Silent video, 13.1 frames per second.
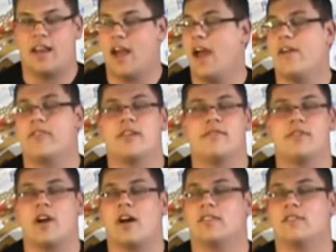I haven't
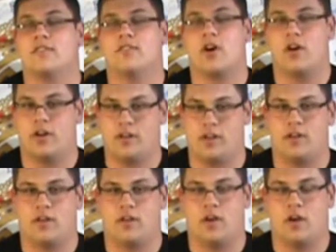even gotten
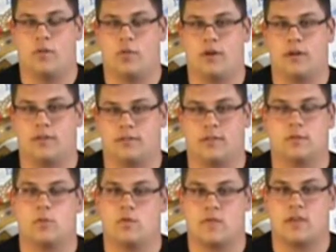started on what else
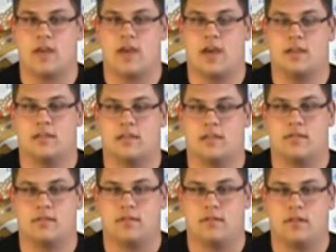this movie has.